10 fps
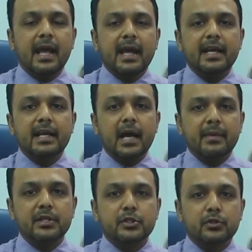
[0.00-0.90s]
Any
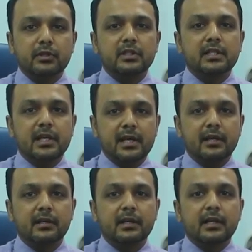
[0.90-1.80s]
damage to this
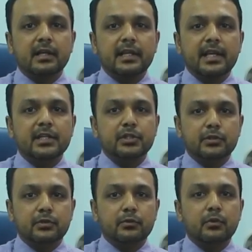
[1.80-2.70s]
layer
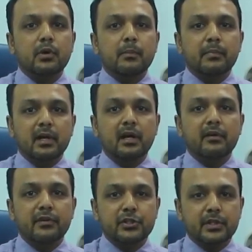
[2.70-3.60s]
leads to
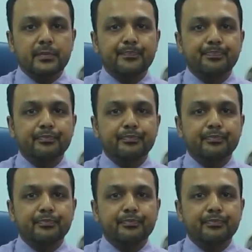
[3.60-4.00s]
blurred vision.